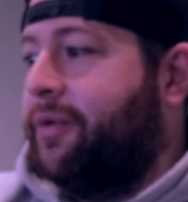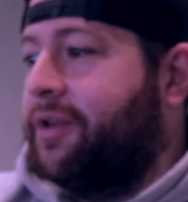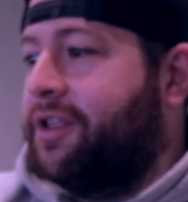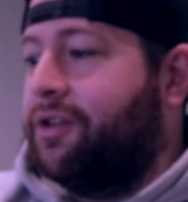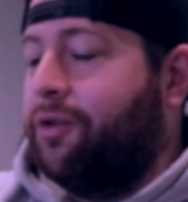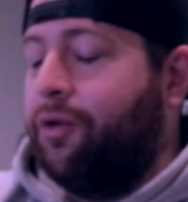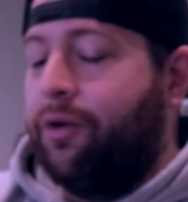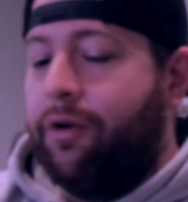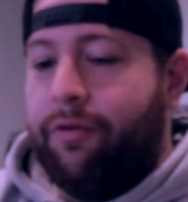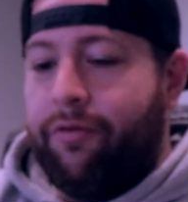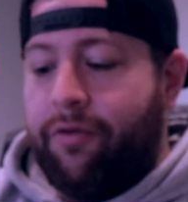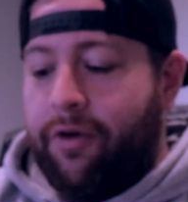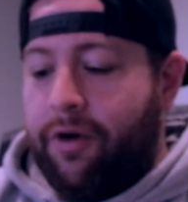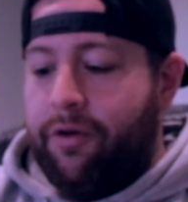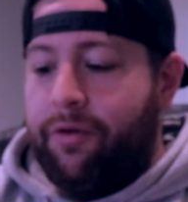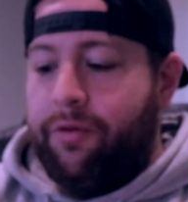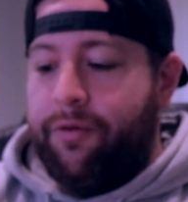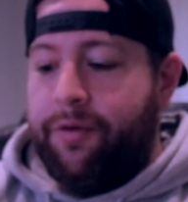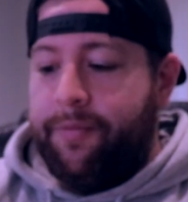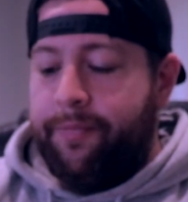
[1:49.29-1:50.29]
restored
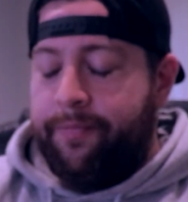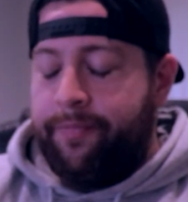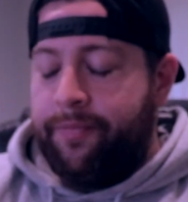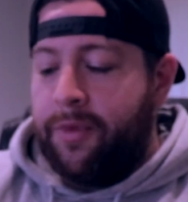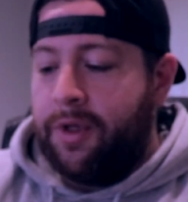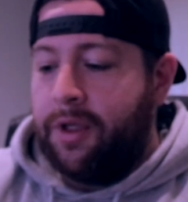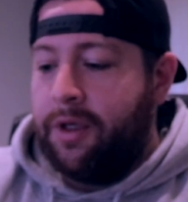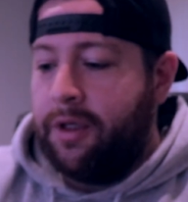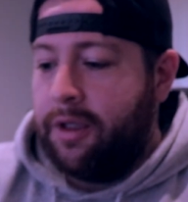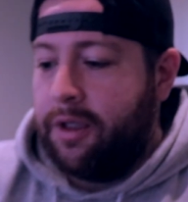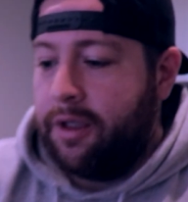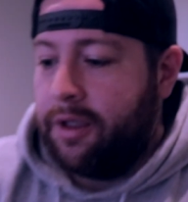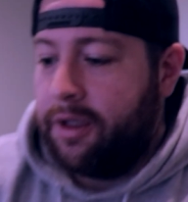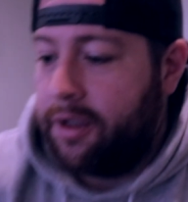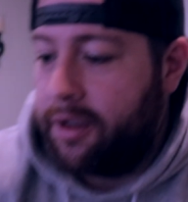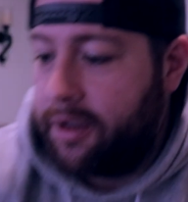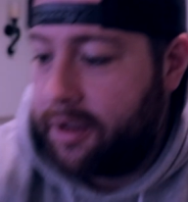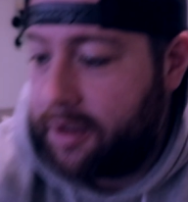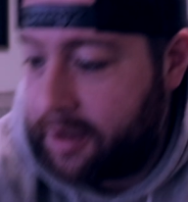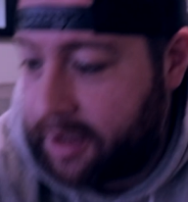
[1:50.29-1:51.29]
phone
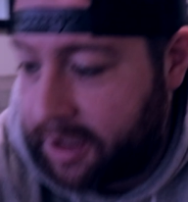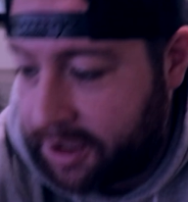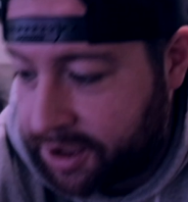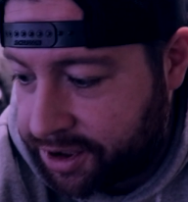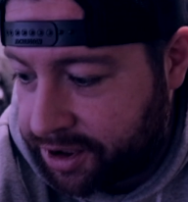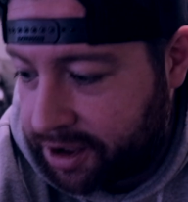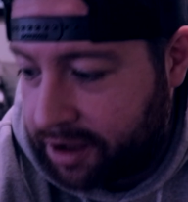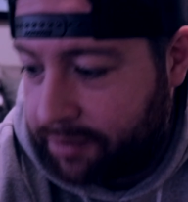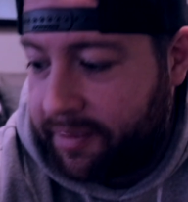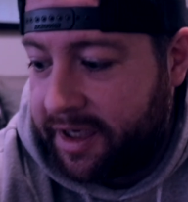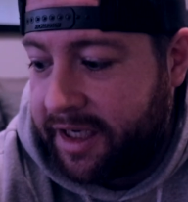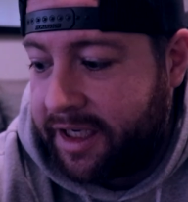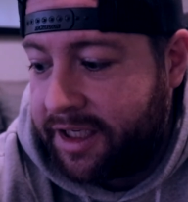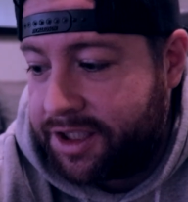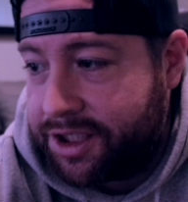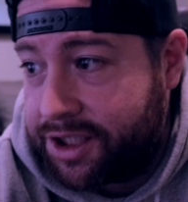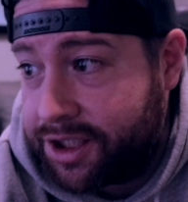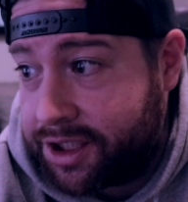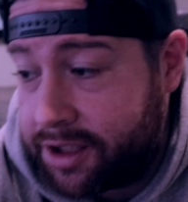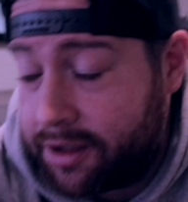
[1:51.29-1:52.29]
that should
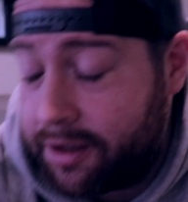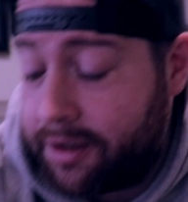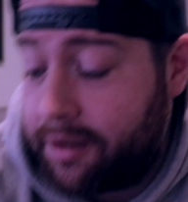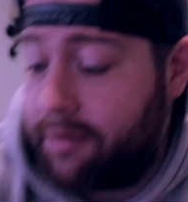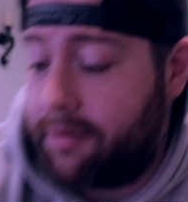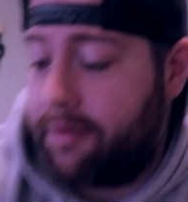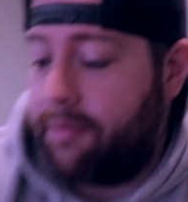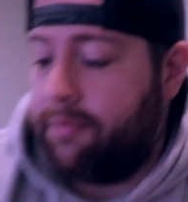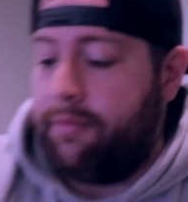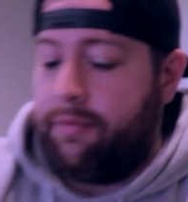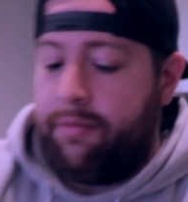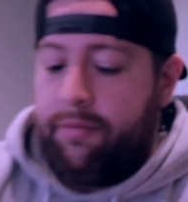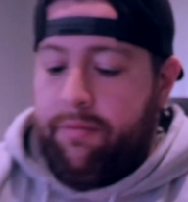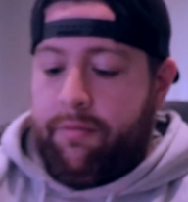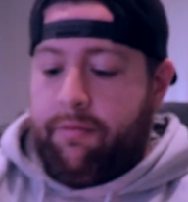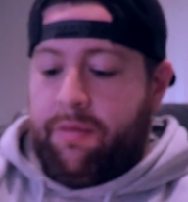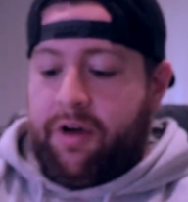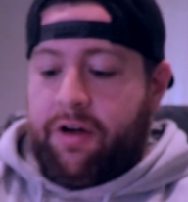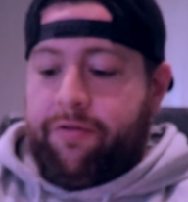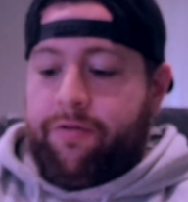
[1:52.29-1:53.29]
match
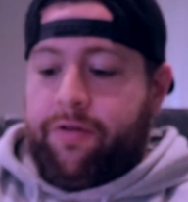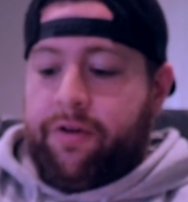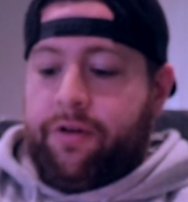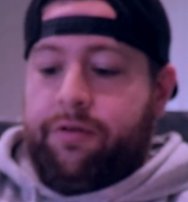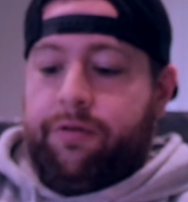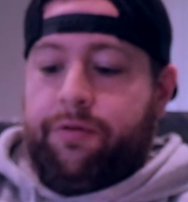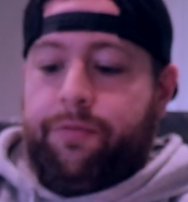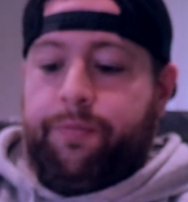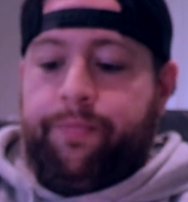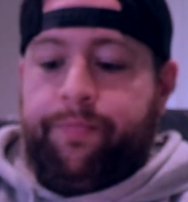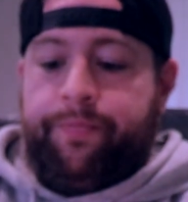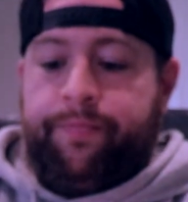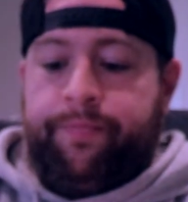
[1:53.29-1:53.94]
my phone.